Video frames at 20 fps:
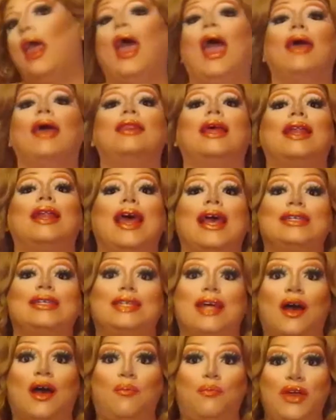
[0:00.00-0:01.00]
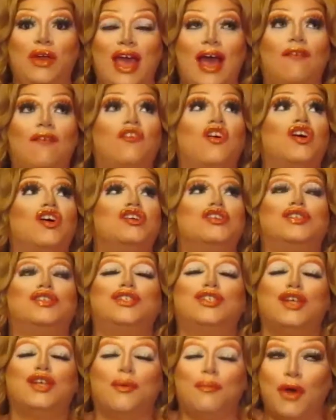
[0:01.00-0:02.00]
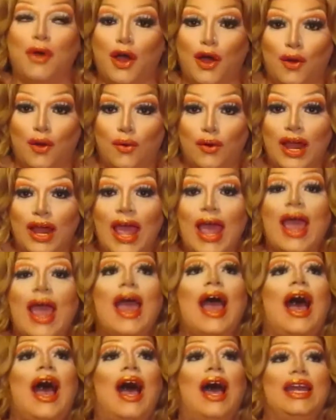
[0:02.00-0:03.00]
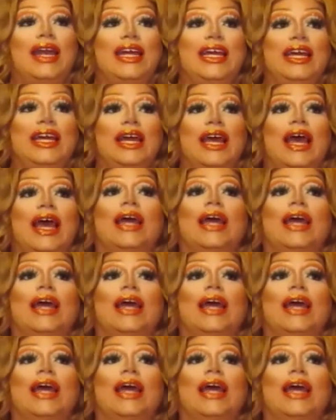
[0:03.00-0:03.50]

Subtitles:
And then next up we have Simone Honey.